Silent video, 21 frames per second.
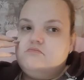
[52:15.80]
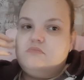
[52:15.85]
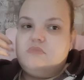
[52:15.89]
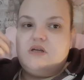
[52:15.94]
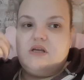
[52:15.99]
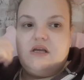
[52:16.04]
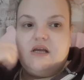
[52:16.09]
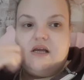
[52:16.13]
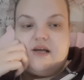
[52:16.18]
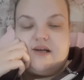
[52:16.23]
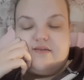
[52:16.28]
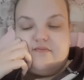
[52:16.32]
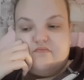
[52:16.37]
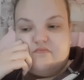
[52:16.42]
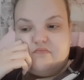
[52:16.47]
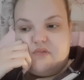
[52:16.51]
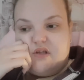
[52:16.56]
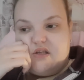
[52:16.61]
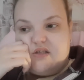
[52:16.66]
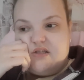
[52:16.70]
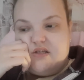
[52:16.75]
yeah,
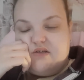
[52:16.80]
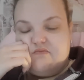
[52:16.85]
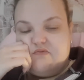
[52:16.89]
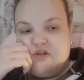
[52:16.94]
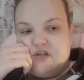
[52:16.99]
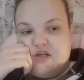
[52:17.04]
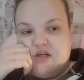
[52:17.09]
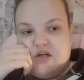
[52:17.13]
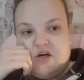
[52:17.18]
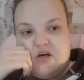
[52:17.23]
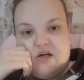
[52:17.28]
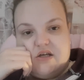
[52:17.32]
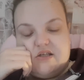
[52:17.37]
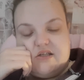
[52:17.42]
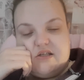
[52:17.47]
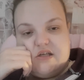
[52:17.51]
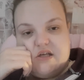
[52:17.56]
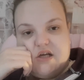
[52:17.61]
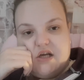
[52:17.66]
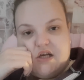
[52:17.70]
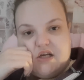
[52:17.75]
that's it really, guys.
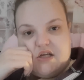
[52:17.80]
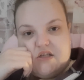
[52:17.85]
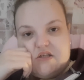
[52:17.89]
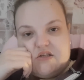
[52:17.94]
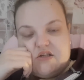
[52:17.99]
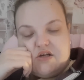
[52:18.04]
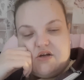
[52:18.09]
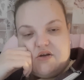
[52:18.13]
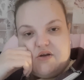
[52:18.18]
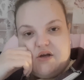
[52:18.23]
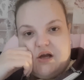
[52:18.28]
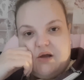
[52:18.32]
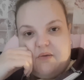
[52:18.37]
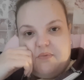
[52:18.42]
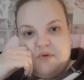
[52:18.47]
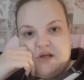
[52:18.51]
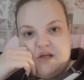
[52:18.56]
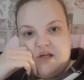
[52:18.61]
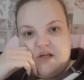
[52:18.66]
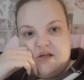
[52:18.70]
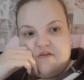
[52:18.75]
So
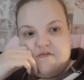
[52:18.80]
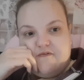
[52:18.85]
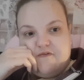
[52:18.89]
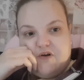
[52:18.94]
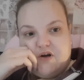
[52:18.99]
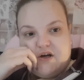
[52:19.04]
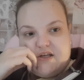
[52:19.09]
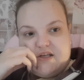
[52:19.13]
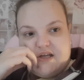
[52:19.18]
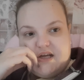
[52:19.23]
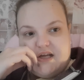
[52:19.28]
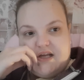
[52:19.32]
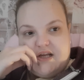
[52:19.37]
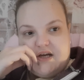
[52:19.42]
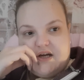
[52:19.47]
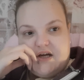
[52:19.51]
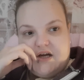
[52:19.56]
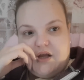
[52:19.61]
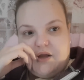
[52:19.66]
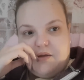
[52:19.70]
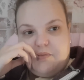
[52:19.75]
happy Friday. I
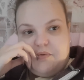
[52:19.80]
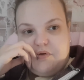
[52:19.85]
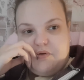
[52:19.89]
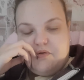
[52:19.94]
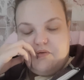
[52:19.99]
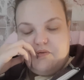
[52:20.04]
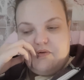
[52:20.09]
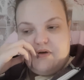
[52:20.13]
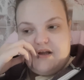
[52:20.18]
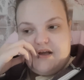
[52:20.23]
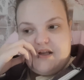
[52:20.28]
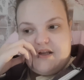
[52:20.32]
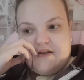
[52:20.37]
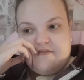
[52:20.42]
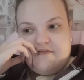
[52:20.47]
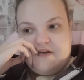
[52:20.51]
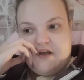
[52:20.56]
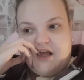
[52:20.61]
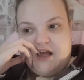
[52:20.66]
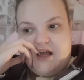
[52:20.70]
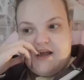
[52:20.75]
hope you all have
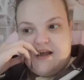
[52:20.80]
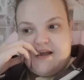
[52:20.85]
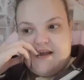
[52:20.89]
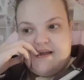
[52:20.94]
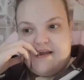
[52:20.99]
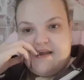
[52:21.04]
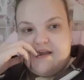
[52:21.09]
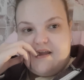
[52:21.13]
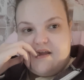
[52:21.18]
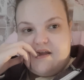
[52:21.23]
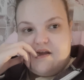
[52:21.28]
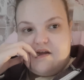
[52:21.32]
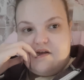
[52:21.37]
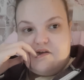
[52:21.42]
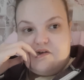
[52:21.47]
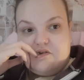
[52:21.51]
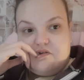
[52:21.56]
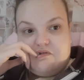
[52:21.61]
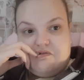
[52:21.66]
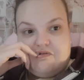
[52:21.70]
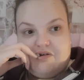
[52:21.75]
a
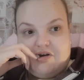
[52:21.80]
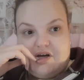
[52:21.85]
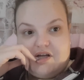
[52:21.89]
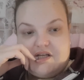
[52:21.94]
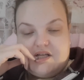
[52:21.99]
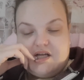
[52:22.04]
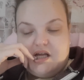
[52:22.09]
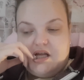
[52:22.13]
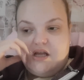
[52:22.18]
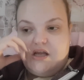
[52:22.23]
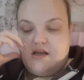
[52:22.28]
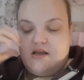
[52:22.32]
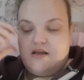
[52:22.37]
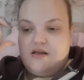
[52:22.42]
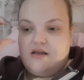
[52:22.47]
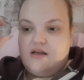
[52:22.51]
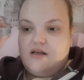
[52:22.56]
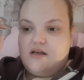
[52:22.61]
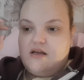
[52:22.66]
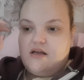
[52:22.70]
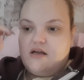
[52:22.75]
good Friday.
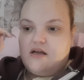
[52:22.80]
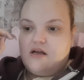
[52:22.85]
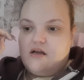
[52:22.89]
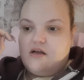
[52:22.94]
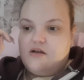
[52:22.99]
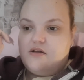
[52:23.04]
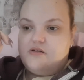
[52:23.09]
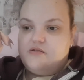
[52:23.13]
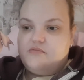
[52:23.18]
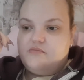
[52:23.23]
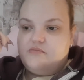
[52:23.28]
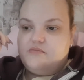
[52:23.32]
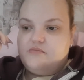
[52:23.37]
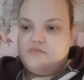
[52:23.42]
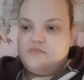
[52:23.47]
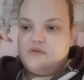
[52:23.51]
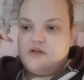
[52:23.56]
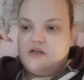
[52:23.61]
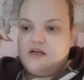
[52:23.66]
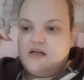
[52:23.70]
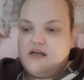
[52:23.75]

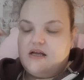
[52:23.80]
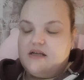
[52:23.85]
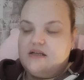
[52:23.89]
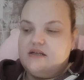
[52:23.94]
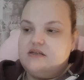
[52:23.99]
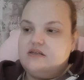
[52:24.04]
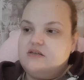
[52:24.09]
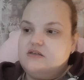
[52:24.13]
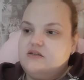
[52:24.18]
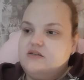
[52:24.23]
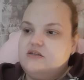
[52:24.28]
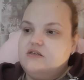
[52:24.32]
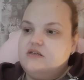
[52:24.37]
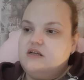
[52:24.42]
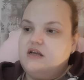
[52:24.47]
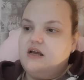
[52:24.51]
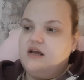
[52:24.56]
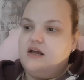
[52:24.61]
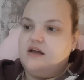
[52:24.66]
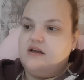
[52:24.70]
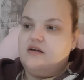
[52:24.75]
And
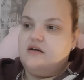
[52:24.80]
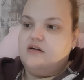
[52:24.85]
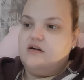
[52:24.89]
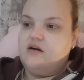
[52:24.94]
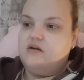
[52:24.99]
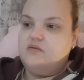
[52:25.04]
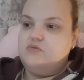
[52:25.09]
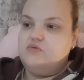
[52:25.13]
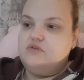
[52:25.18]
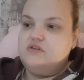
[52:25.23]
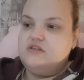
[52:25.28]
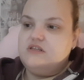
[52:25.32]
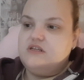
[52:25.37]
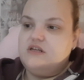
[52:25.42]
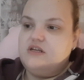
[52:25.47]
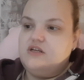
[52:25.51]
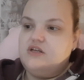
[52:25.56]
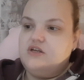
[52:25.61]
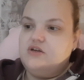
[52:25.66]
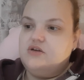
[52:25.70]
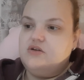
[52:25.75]
yeah, I will see
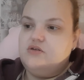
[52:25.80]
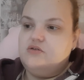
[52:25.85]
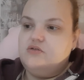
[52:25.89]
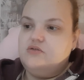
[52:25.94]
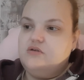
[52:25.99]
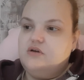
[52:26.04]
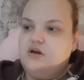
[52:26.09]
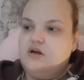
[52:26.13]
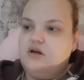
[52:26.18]
you